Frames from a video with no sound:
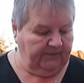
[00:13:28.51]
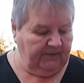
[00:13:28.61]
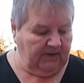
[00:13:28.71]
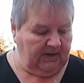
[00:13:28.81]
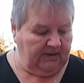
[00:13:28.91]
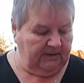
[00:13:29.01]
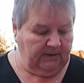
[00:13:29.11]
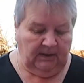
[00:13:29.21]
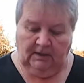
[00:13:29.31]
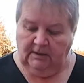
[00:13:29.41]
the end.
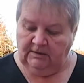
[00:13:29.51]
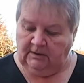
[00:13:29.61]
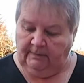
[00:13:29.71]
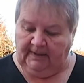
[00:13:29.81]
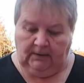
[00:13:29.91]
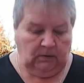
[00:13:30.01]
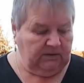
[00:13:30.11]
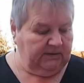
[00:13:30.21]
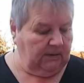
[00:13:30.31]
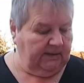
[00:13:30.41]
So it
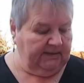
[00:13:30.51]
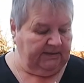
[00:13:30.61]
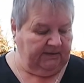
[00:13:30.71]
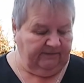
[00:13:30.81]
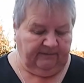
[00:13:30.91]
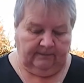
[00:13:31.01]
looks kind of